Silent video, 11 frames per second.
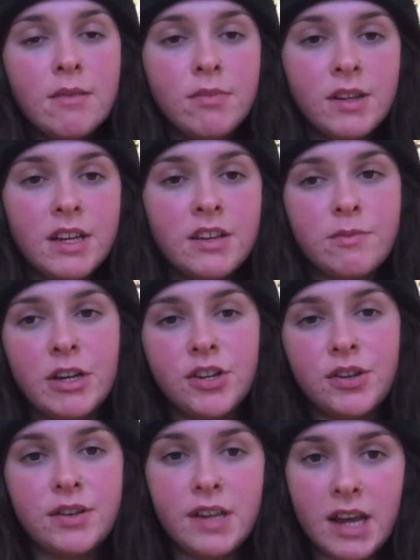Please make
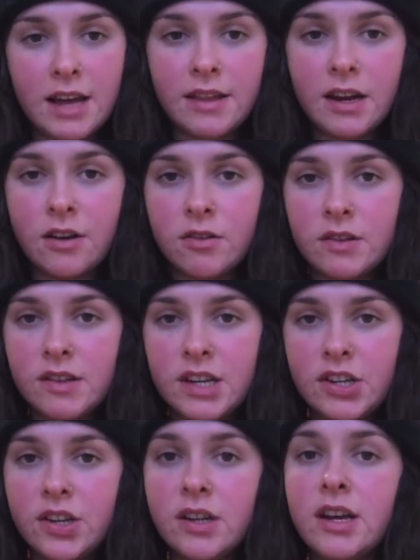sure you stay at that air horn
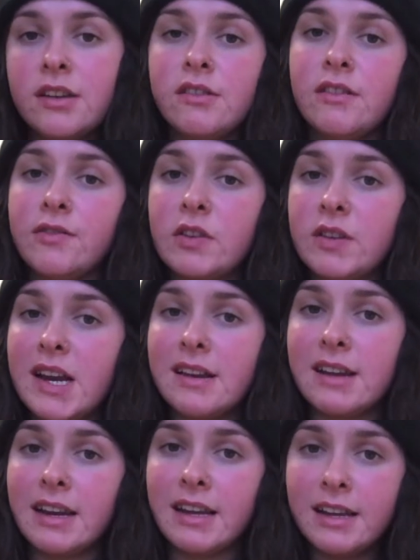station until a first aid
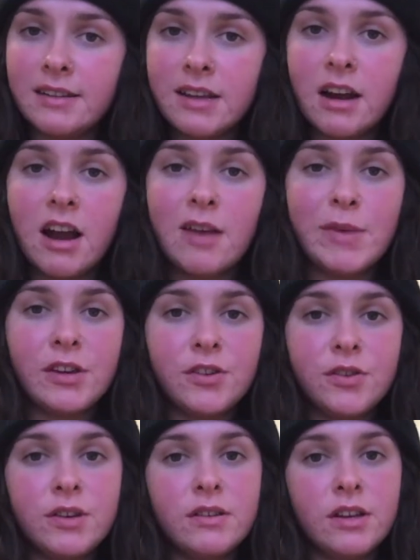attendant gets there, and make sure
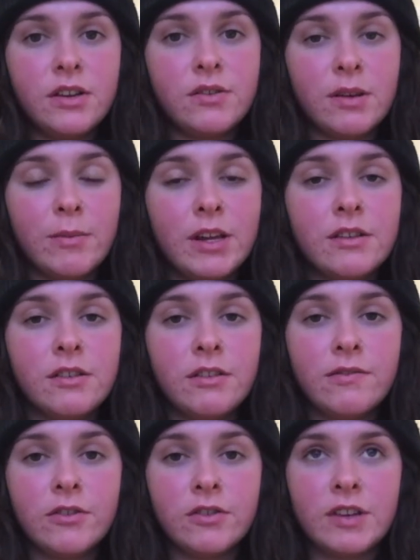you continue summoning until a
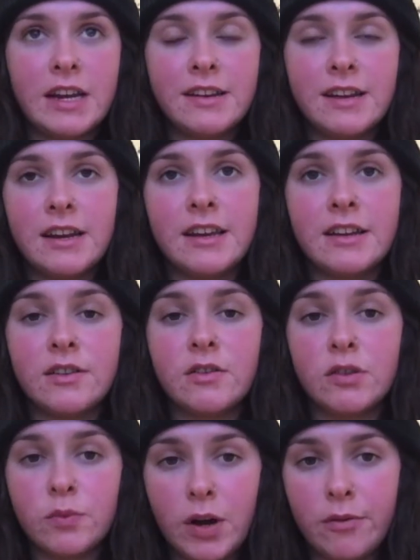first aid attendant gets there
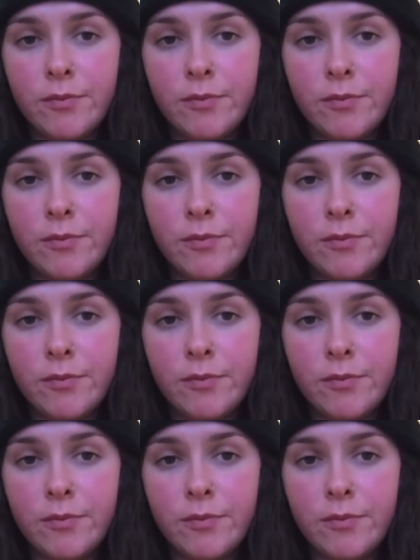as well.